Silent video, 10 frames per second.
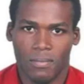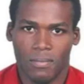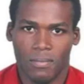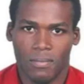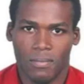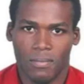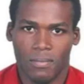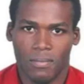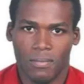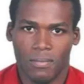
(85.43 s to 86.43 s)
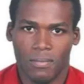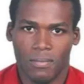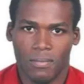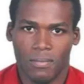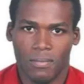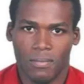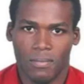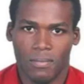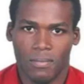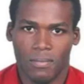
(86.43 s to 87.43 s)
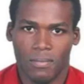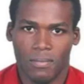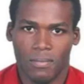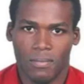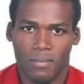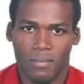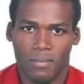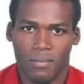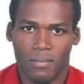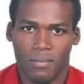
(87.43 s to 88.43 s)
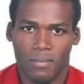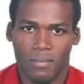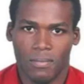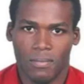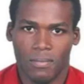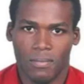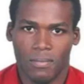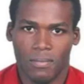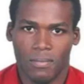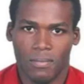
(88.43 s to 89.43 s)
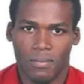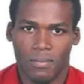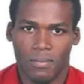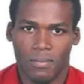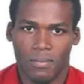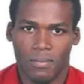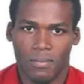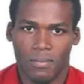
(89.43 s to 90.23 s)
This is a still picture; no speech is visible.